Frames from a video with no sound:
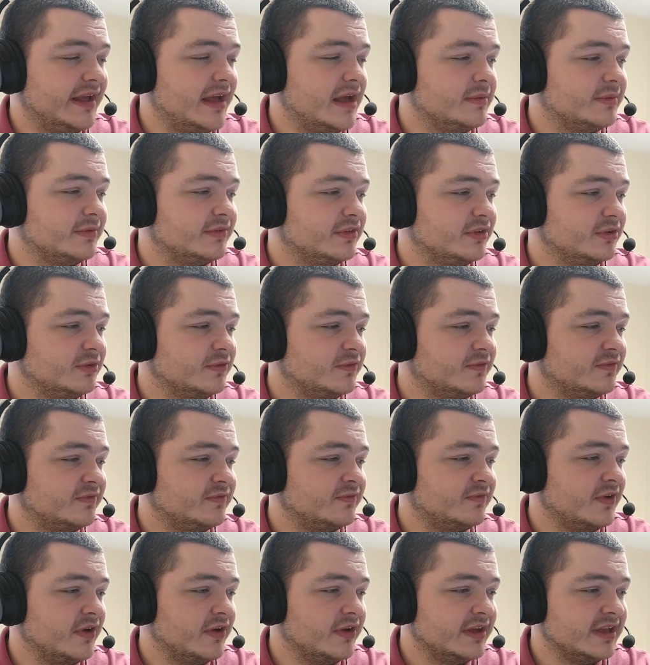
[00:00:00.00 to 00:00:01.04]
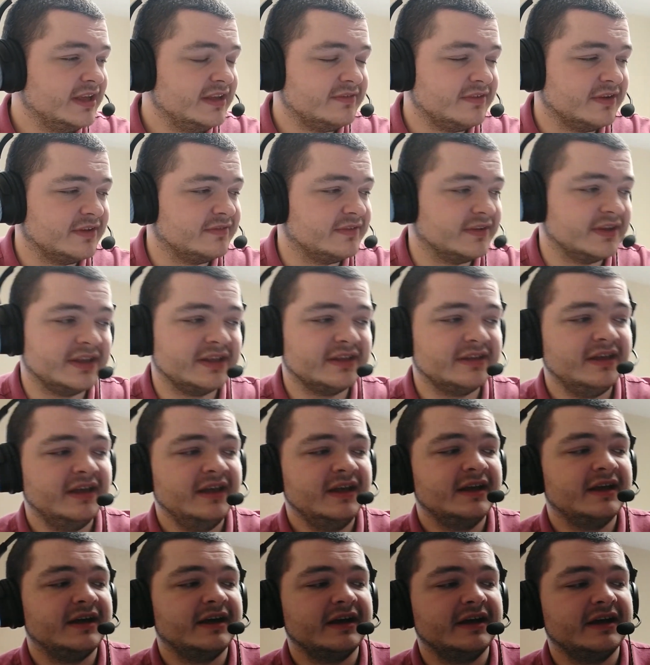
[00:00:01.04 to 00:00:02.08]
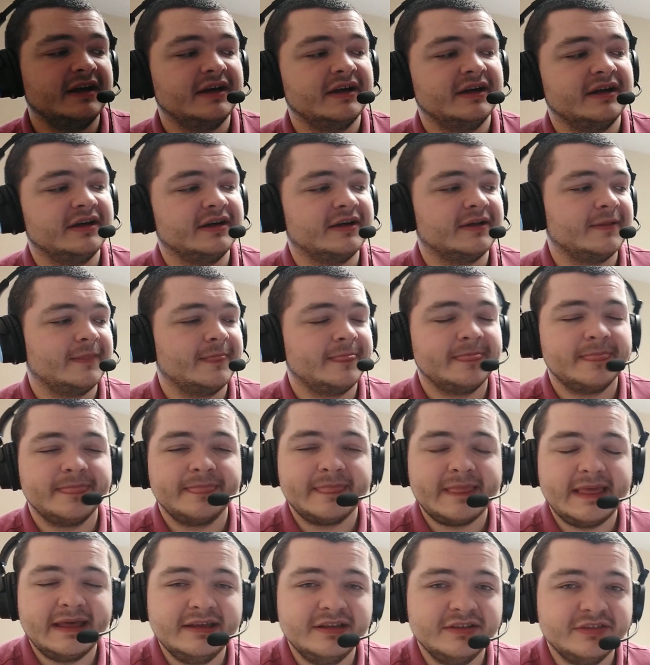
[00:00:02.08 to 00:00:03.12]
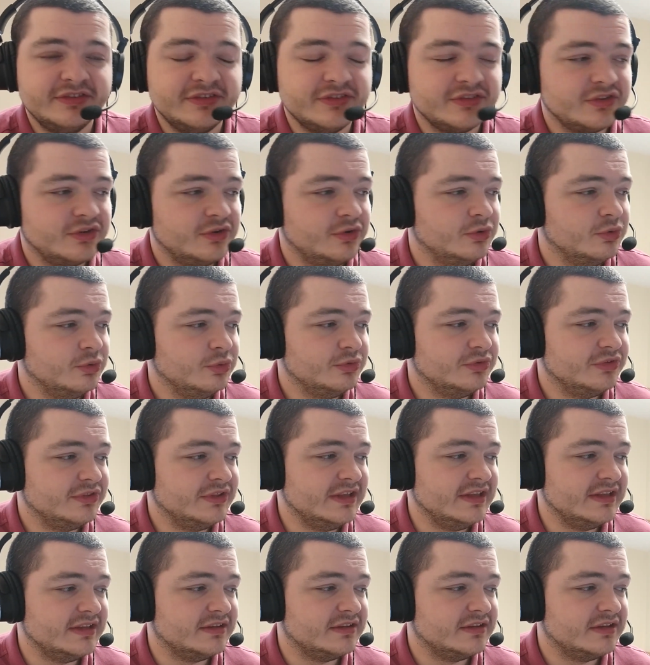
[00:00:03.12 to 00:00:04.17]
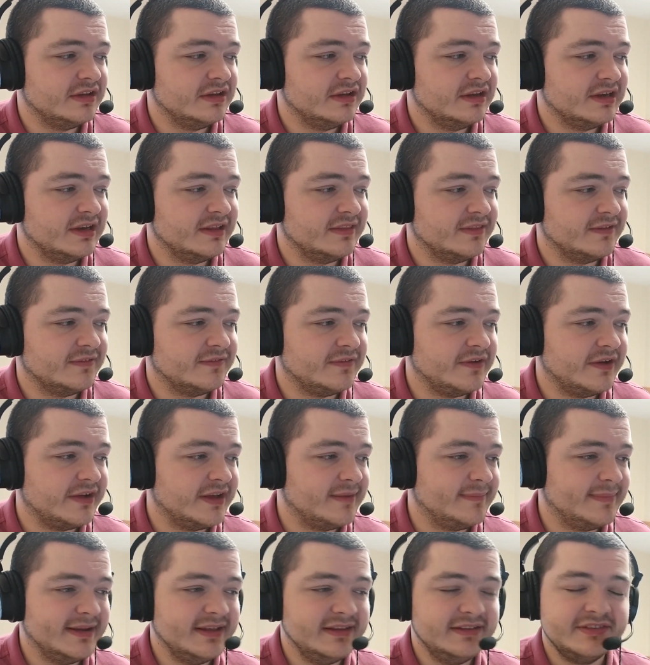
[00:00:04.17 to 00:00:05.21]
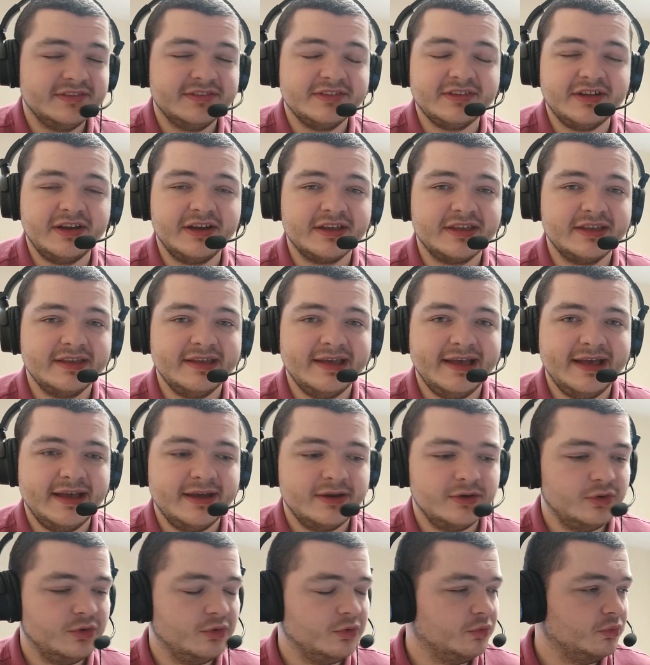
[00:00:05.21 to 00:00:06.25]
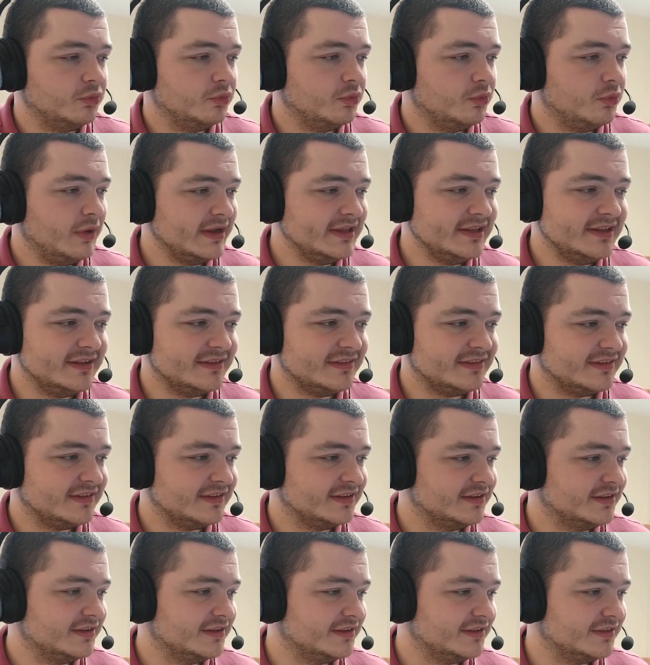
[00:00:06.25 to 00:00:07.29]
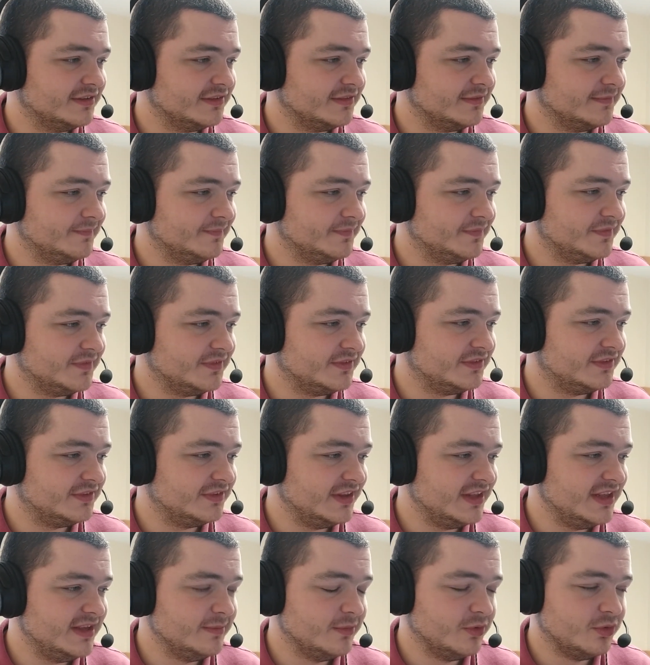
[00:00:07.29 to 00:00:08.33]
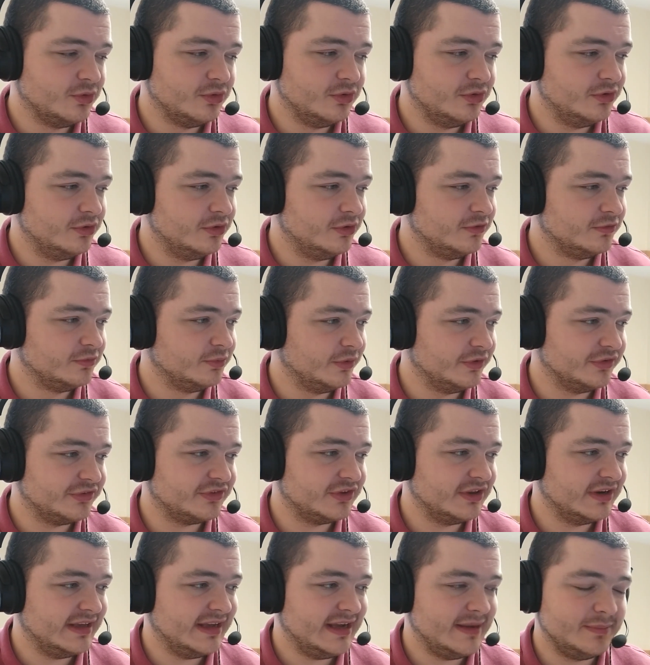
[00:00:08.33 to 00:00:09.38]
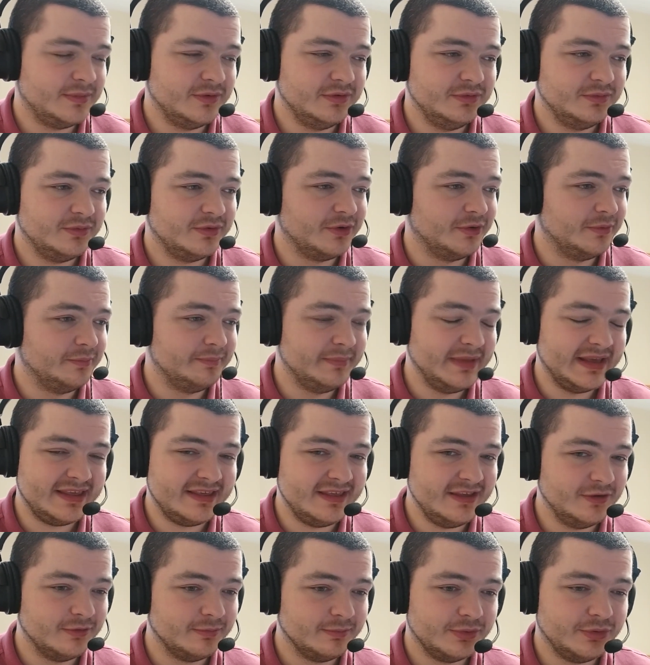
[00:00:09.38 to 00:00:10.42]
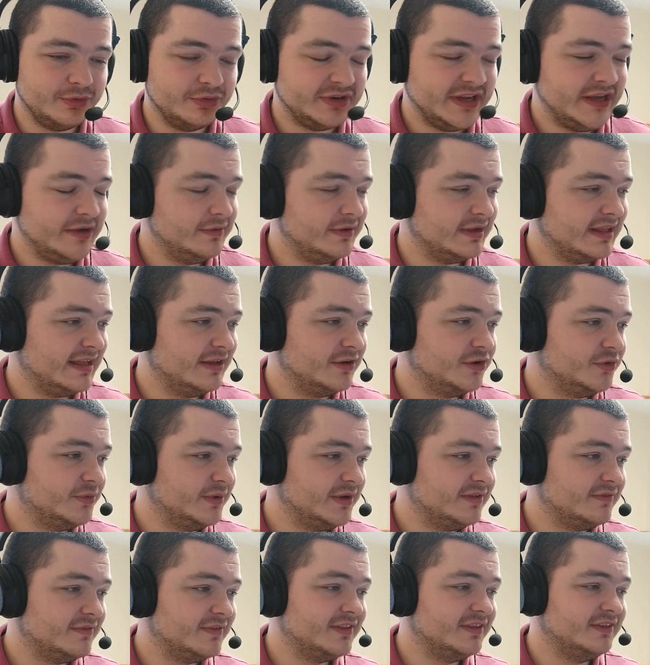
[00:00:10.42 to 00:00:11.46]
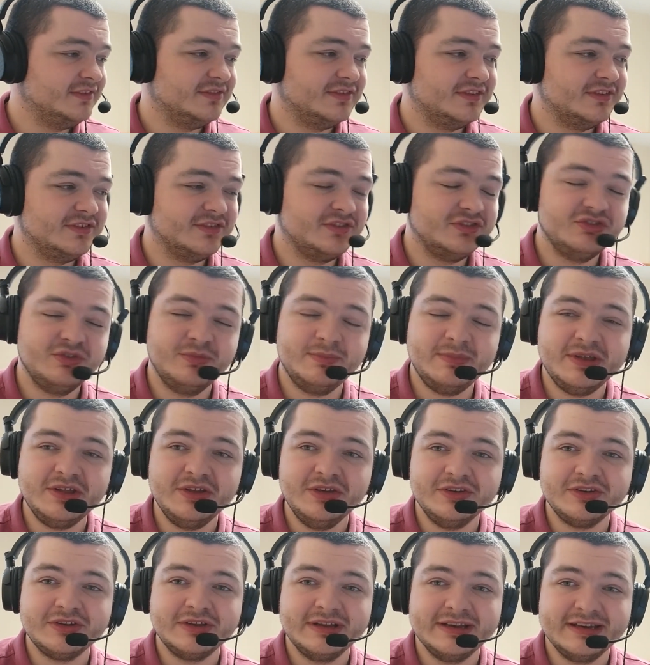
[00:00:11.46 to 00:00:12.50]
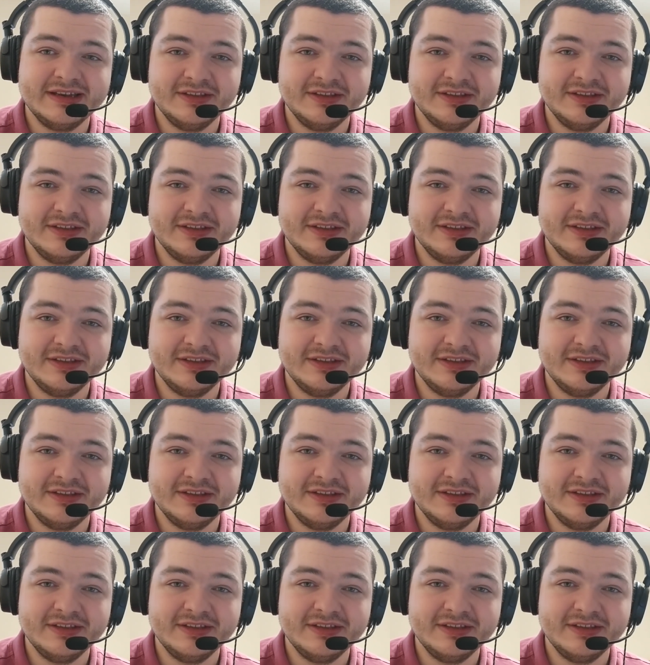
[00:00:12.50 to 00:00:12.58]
Episode 5, I think. This is called The Girl in the Fireplace. I cannot wait to see more of what's going to happen. Got Mickey on board now. I cannot wait for this. This should be good.